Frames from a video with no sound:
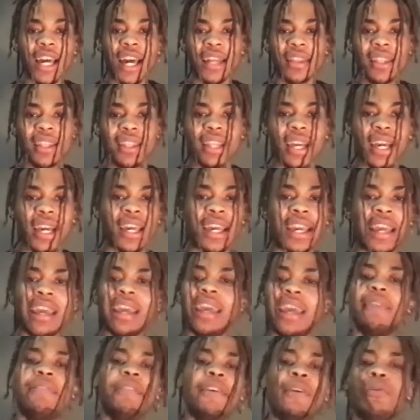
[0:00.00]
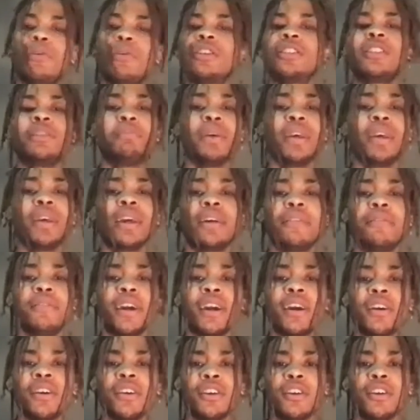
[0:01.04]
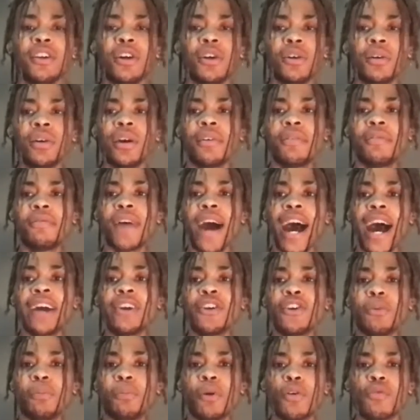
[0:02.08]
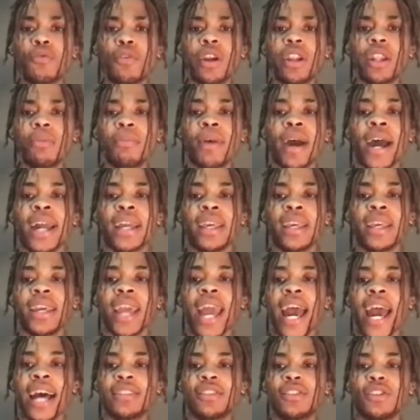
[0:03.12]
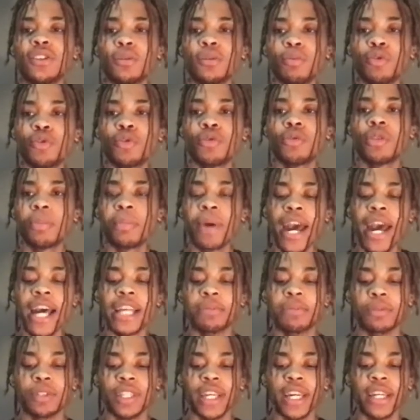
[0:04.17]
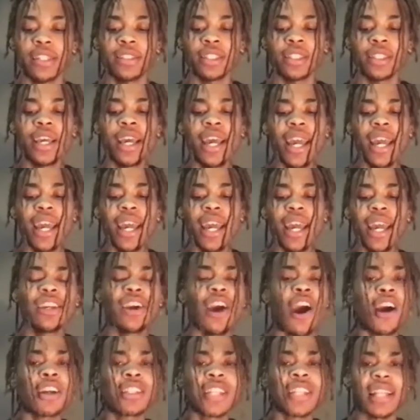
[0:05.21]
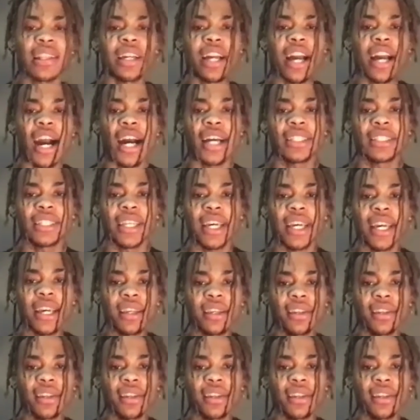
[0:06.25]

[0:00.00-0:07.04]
I think that if he wants to be a very, valuable running back, he has to improve the pass protection and yards at the contact.